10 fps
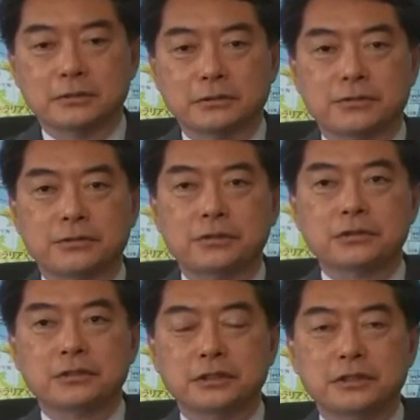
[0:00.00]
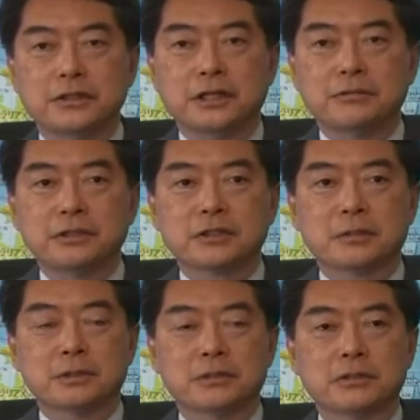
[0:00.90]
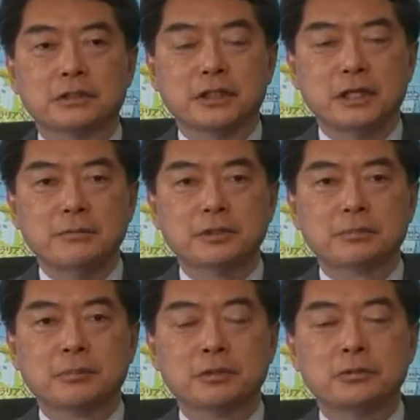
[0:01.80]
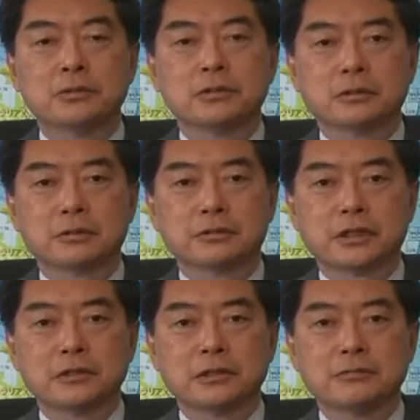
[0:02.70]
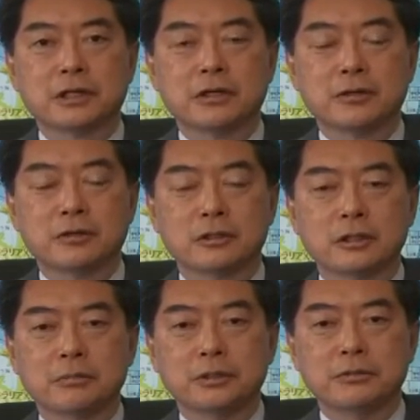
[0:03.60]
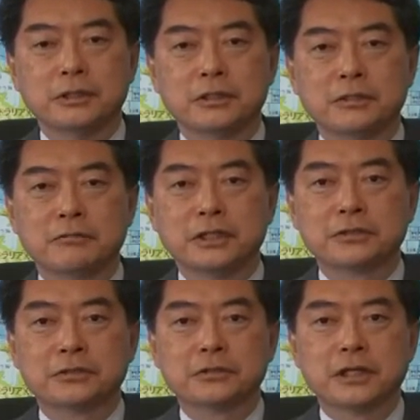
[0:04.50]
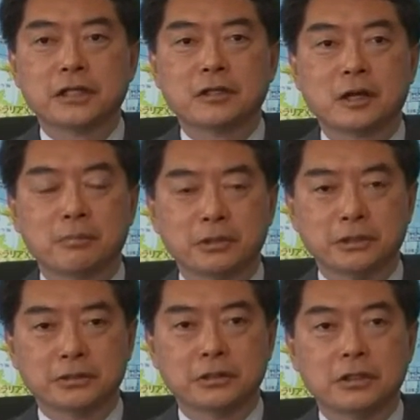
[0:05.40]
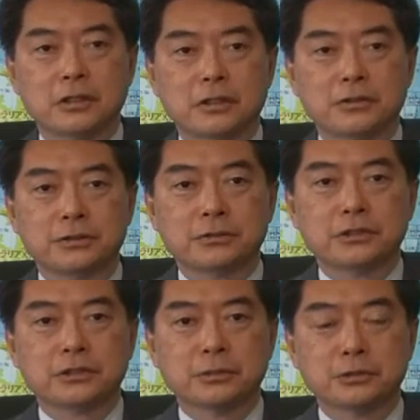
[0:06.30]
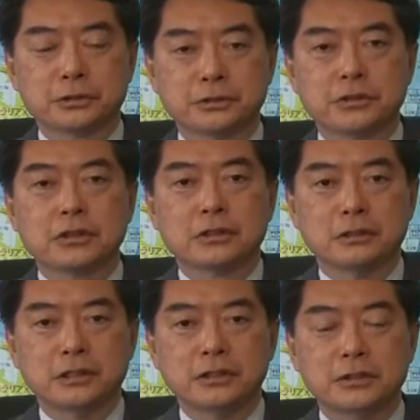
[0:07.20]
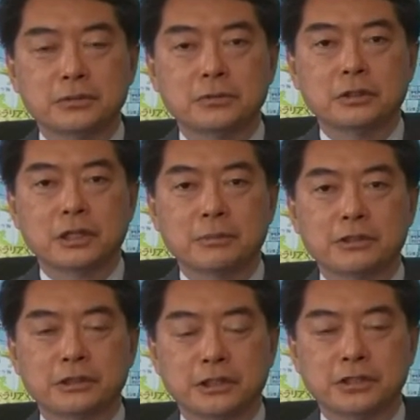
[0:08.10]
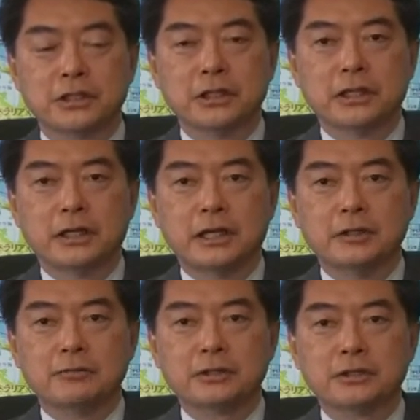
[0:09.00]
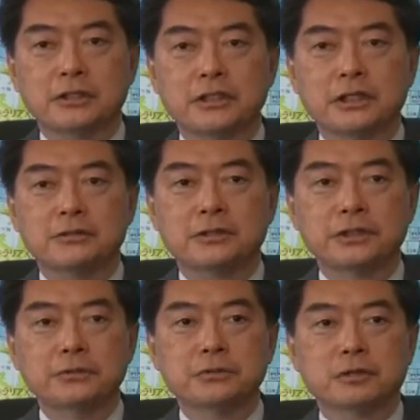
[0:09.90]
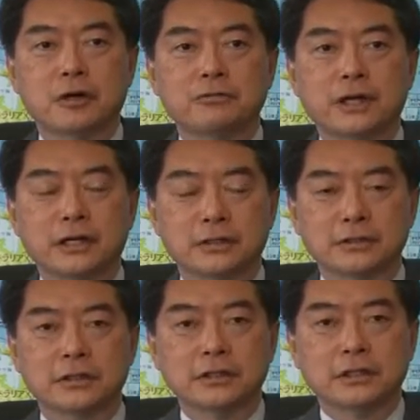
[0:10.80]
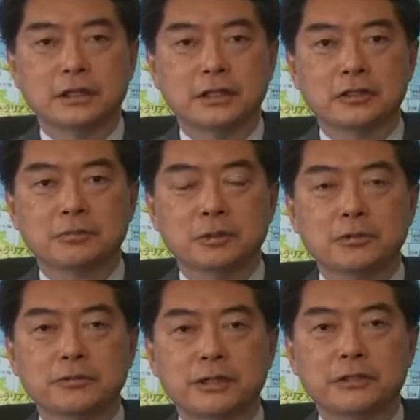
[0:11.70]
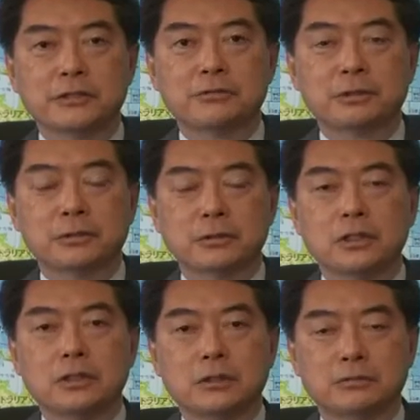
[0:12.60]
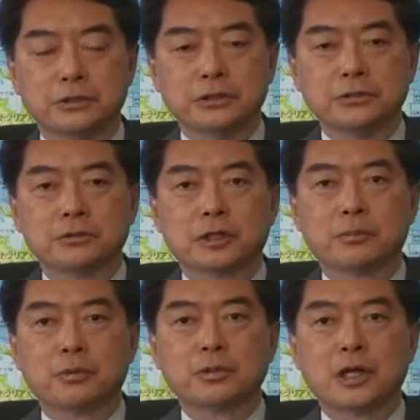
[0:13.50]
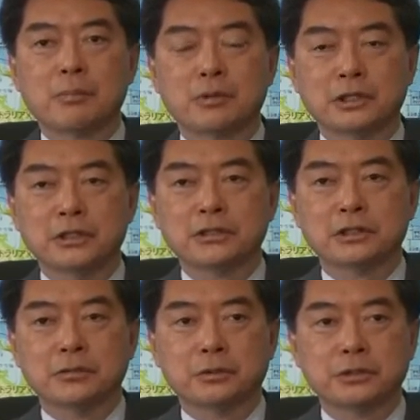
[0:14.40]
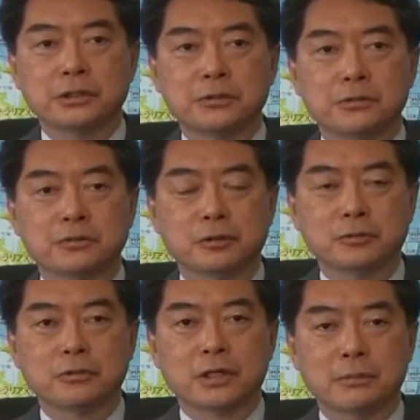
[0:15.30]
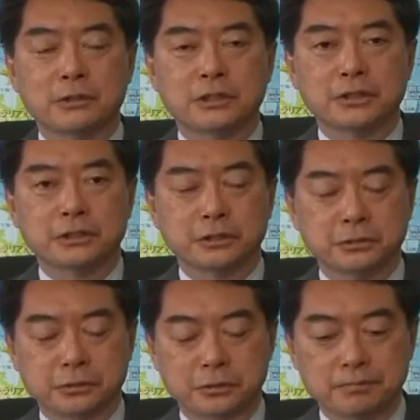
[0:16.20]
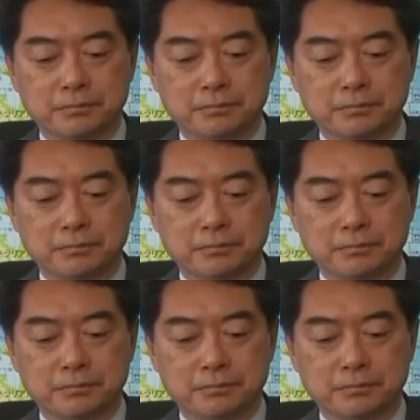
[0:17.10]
the third TCFD Summit aims to promote constructive dialogue between investors and companies through disclosures related to climate change and to facilitate the use of finance in its most effective role, which is to support companies in working to solve climate change issues.